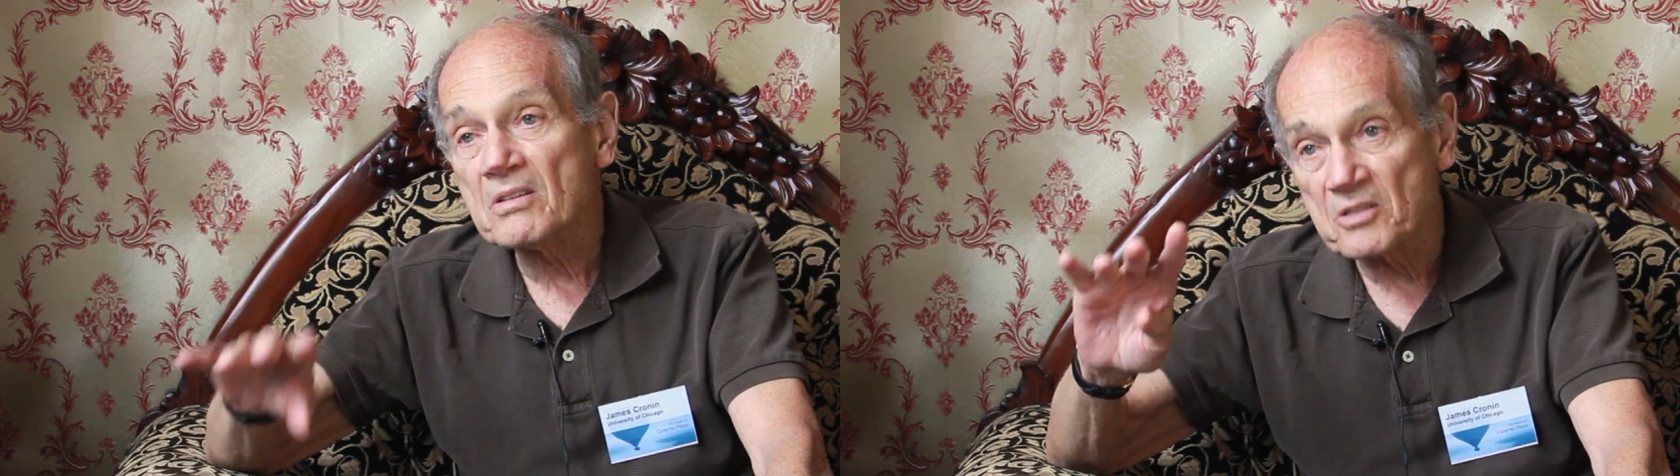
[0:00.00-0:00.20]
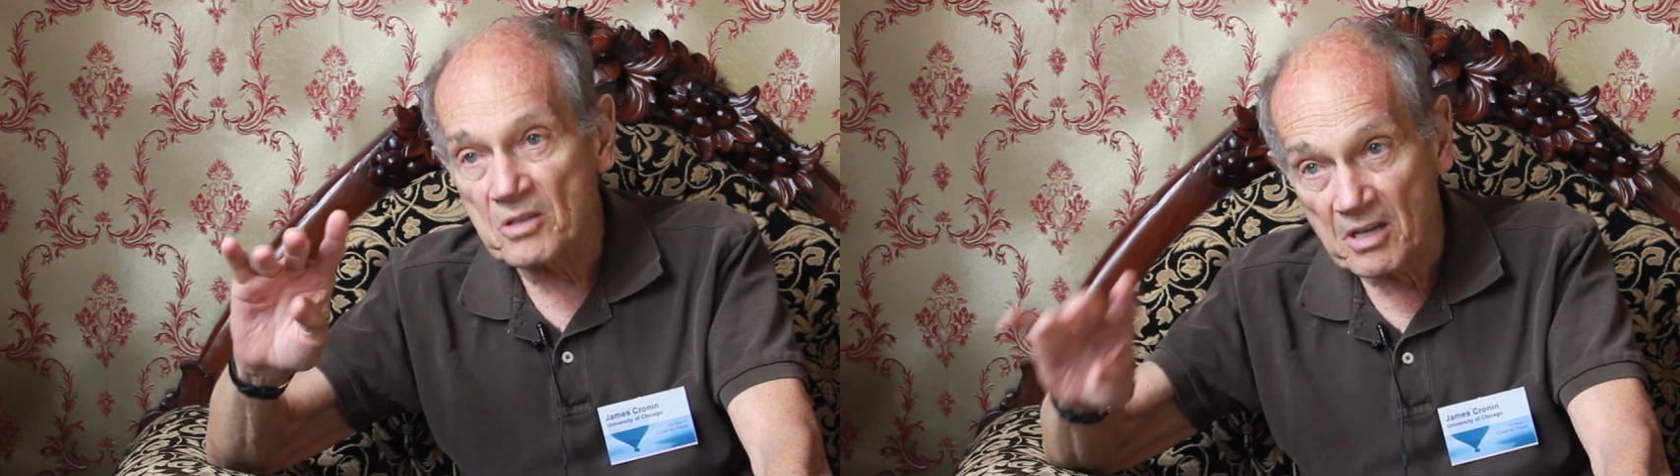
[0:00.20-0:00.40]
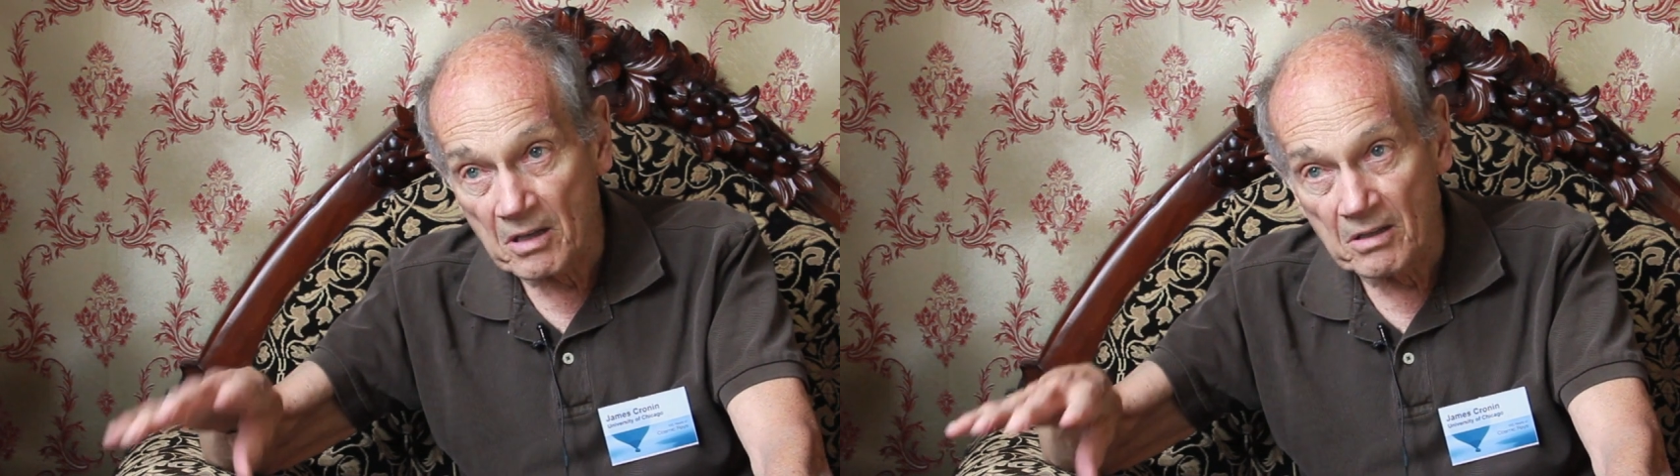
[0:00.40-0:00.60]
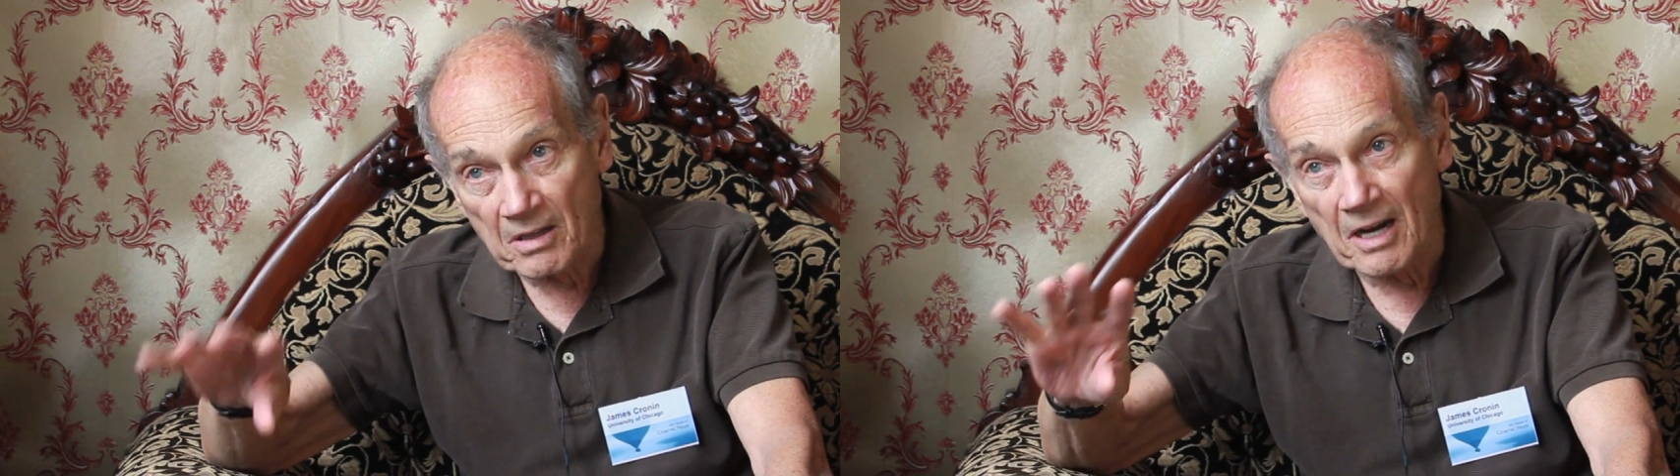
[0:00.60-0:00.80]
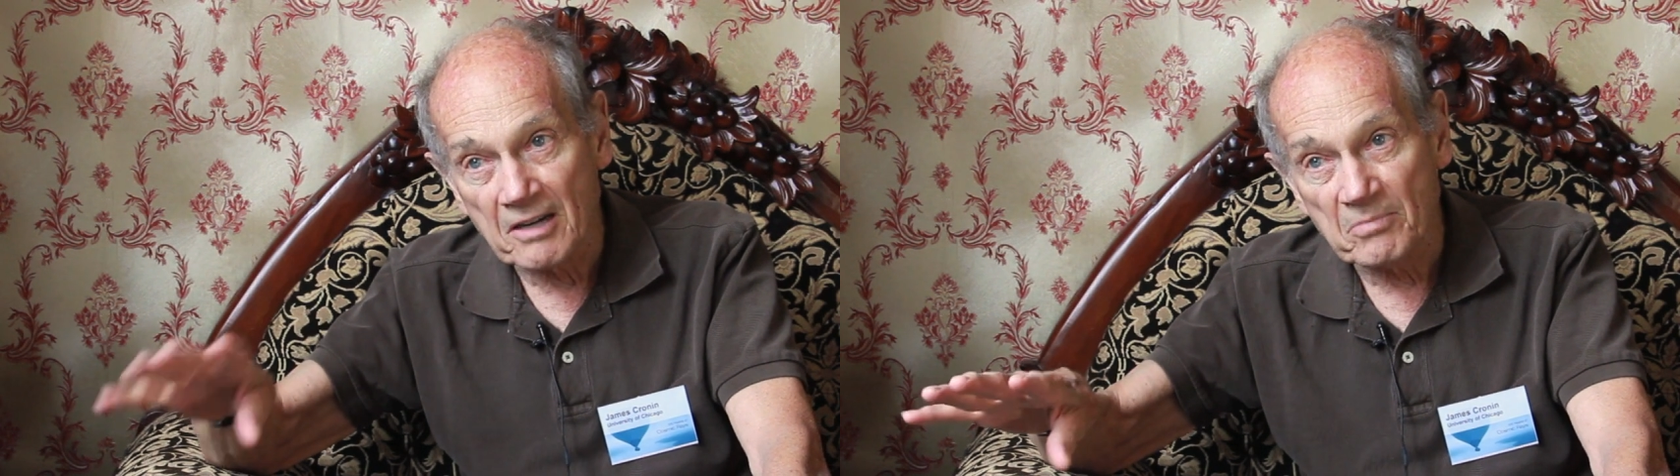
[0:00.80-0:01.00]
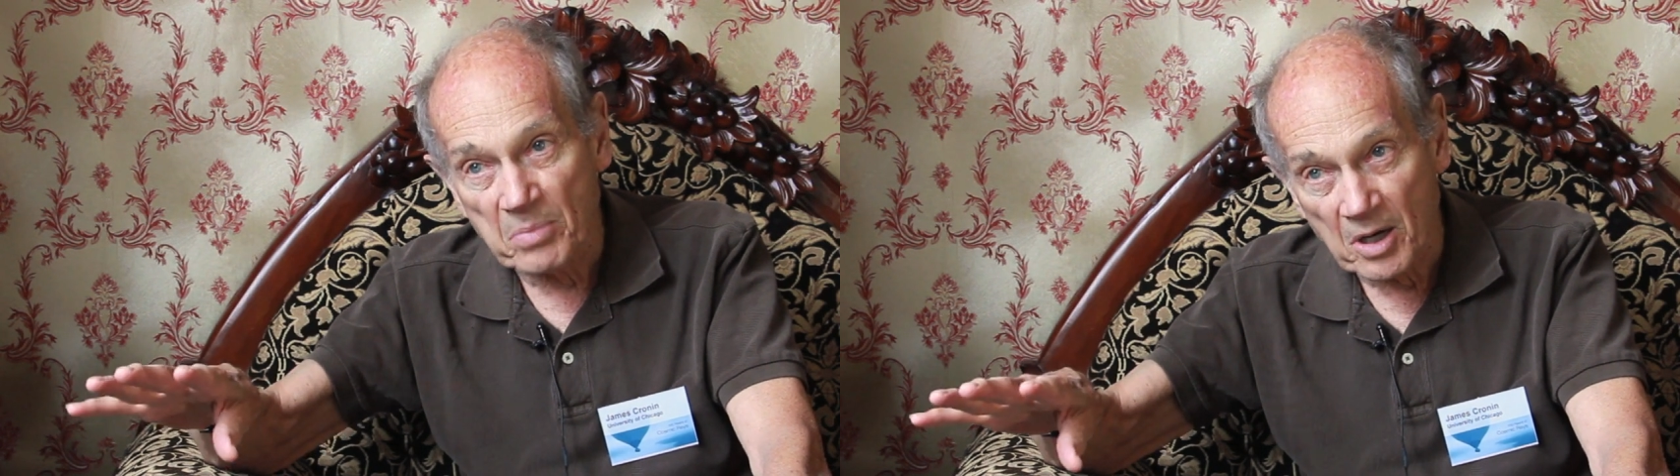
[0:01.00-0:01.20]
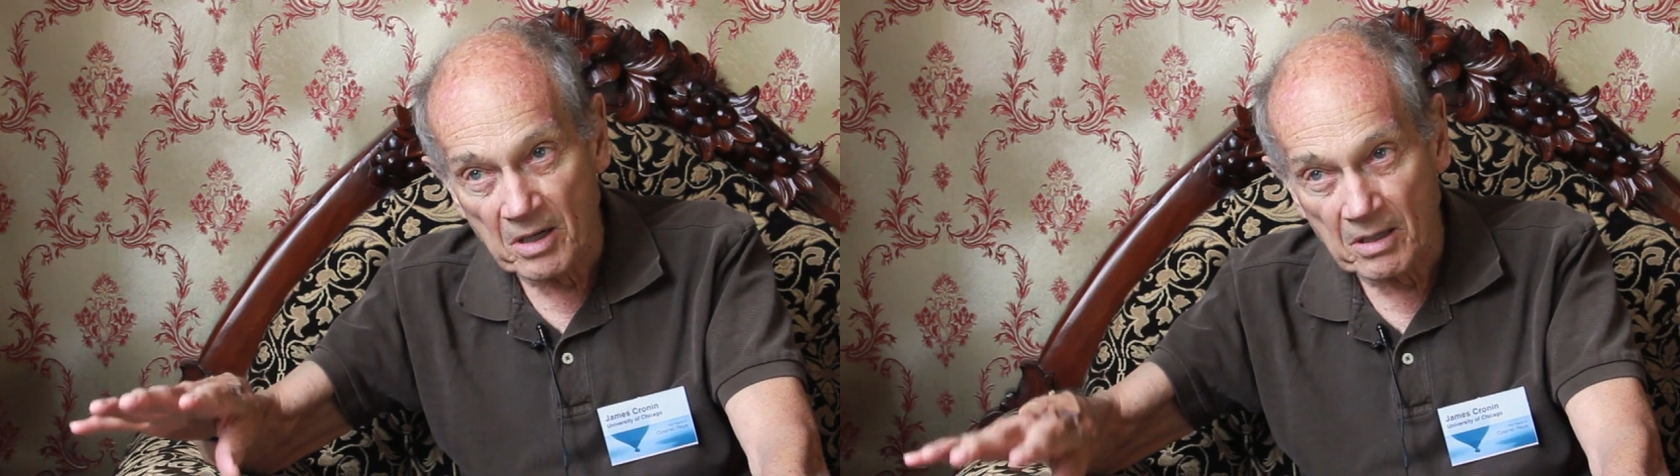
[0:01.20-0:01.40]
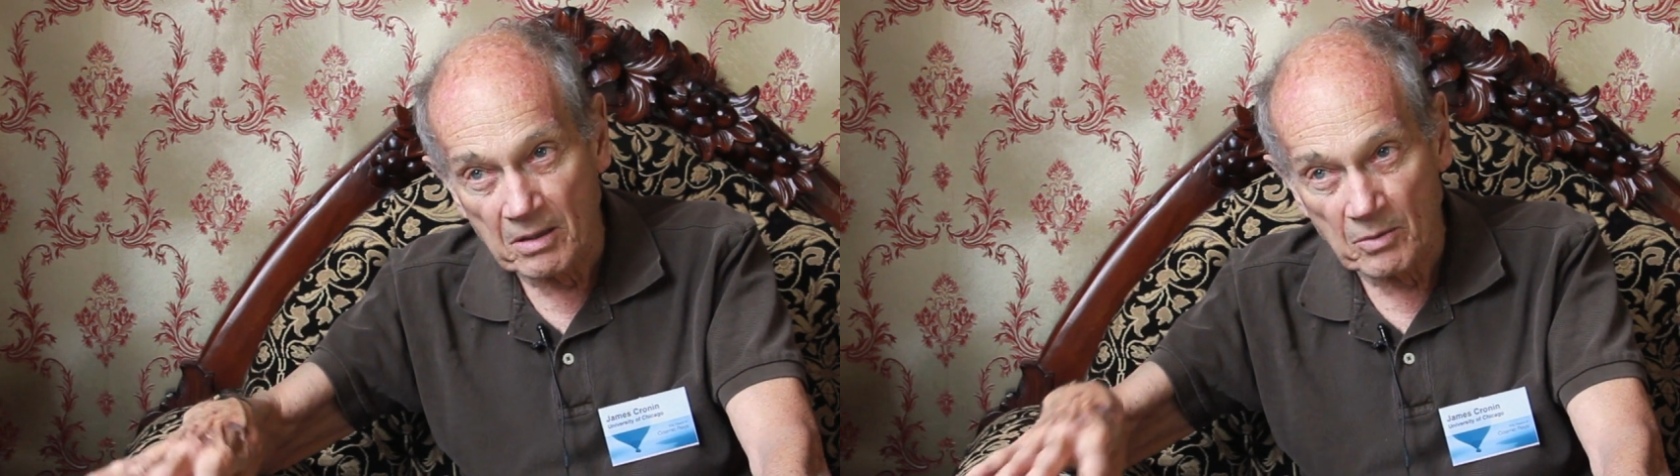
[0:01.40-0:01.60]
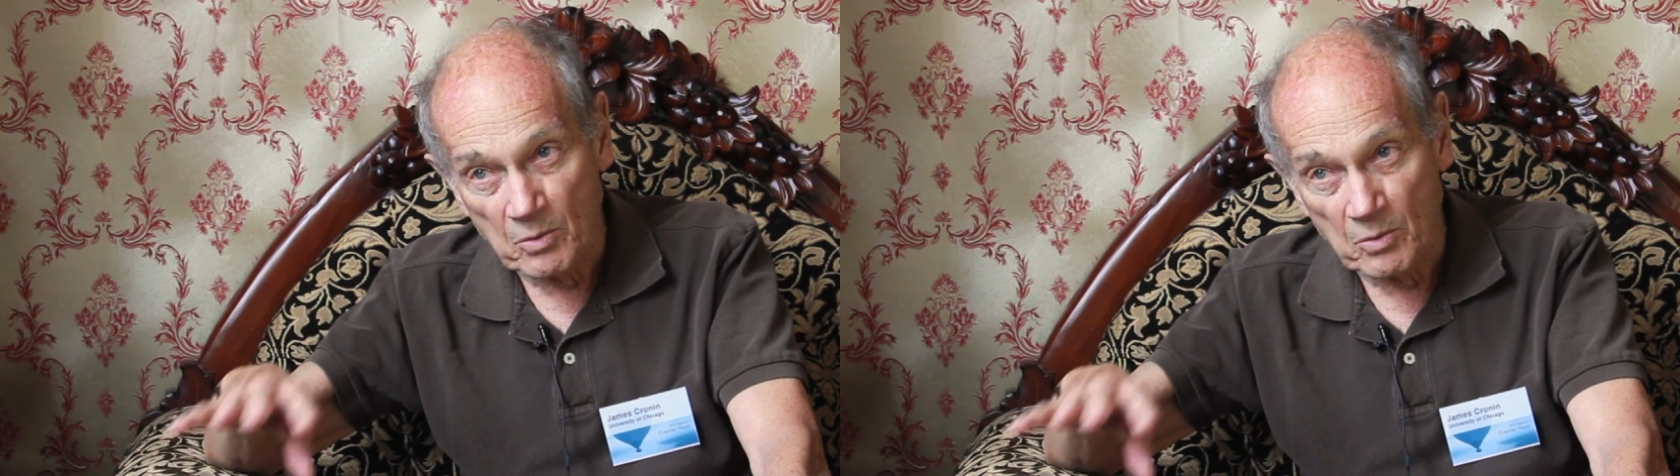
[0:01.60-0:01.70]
single kind of particle,